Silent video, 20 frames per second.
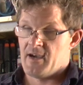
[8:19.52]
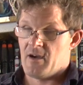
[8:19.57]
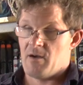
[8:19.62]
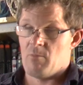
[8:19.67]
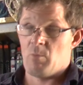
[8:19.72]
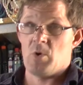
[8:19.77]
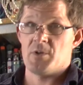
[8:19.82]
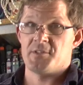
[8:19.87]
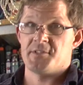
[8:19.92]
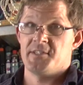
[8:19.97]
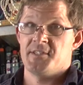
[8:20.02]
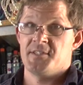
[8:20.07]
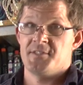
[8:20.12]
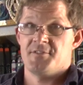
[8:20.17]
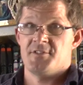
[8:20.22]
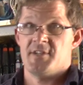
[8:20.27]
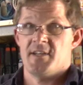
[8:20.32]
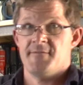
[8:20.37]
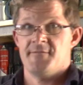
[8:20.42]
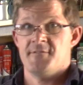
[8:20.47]
And what didn't
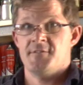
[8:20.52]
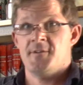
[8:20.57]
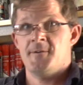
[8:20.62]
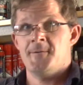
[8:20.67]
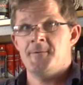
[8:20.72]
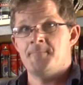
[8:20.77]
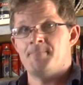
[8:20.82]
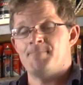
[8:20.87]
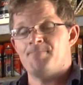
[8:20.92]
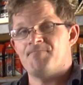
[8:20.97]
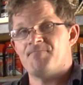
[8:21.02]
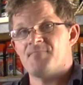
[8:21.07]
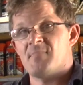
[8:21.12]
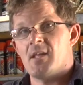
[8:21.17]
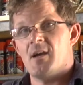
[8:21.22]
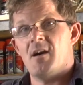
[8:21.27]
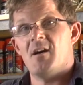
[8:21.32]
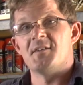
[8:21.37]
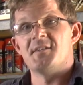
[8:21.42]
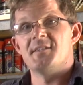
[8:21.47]
Geoff do?
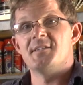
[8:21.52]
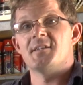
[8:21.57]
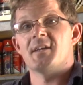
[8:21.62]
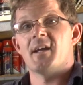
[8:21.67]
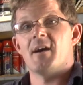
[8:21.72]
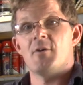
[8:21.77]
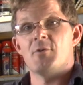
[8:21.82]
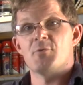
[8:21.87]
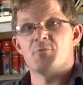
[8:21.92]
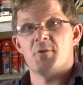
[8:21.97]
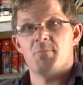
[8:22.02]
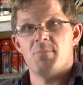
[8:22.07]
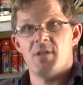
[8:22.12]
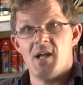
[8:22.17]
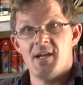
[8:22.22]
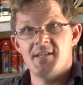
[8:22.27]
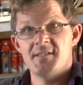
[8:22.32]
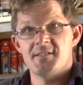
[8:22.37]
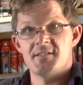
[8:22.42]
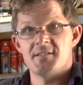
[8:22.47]
I didn't go and
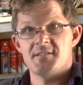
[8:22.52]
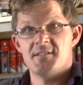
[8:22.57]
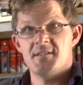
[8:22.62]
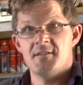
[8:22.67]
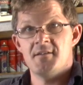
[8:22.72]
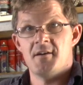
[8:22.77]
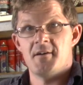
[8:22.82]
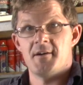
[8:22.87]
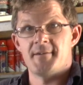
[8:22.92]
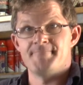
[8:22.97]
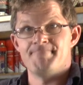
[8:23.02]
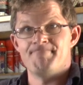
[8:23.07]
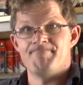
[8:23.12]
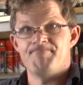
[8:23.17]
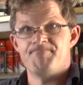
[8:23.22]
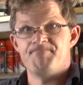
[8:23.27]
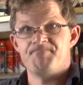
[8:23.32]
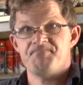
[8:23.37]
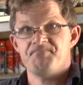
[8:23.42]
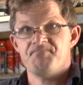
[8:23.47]
replace it, did I?
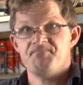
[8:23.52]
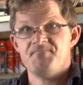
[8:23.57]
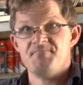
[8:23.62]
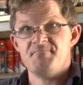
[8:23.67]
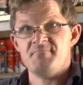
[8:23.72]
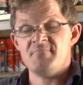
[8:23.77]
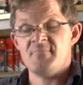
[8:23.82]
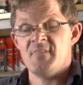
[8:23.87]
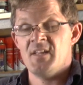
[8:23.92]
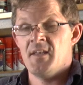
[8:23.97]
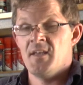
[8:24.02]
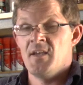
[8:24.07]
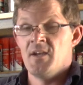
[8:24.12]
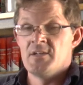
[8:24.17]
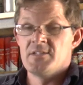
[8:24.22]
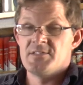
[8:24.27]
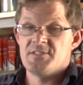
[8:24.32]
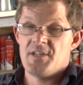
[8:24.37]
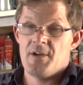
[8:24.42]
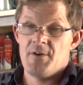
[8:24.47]

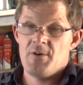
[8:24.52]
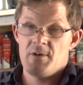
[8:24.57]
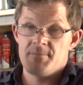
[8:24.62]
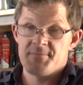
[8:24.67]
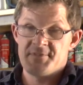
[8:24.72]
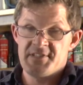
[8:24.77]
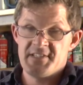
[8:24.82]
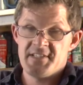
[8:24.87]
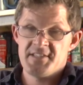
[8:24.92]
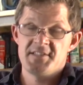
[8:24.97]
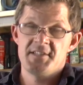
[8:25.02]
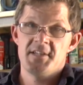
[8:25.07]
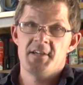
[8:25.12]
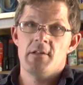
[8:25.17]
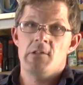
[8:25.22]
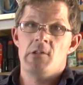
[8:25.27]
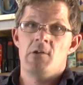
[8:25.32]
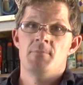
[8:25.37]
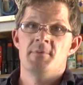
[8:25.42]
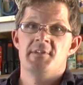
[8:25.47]
So I'm 60
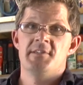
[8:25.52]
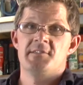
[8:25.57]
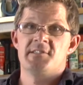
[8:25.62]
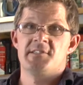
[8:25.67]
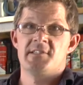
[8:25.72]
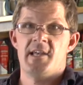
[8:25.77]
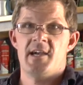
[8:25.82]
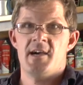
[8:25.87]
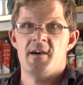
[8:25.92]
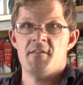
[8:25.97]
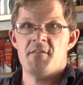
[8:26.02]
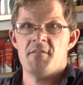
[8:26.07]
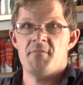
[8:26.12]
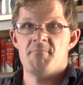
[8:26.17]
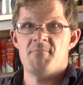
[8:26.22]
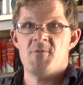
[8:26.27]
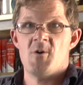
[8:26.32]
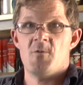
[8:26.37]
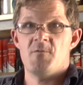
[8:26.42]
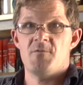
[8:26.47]
kilometres south
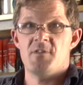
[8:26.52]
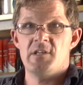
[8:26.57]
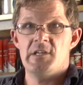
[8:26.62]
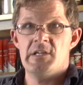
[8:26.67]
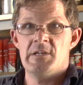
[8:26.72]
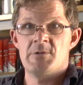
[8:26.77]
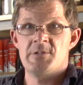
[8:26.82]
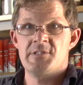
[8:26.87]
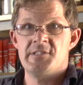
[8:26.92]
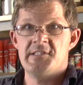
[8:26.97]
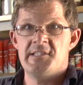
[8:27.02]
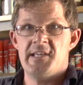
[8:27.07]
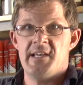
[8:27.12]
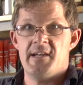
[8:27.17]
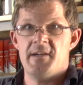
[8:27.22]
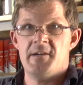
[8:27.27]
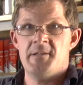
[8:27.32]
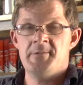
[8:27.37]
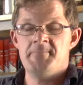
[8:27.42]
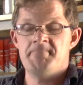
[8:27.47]
of the nearest
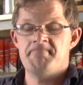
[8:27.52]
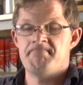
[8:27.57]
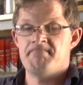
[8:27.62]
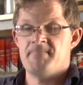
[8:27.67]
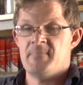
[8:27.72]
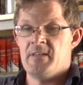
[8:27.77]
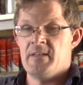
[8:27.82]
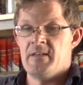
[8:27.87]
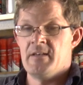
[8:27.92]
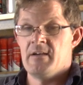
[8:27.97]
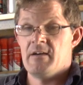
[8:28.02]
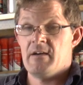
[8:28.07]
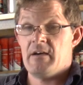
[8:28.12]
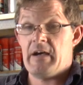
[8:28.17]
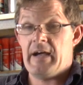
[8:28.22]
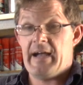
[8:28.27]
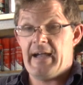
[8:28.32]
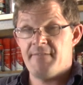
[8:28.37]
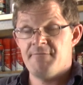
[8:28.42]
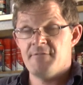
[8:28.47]
town.
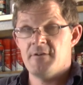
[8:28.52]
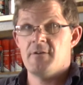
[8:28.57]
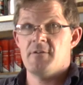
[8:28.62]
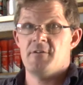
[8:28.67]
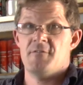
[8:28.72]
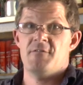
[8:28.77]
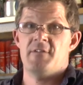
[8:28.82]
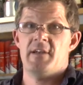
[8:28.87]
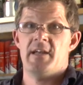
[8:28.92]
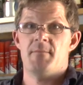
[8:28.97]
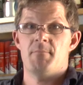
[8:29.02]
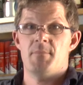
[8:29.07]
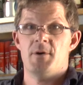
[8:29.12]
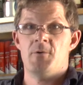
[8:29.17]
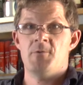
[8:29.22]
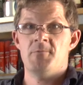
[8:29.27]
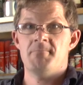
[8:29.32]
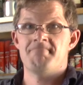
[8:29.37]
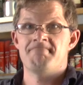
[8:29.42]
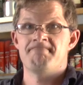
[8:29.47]
I haven't got a fan belt.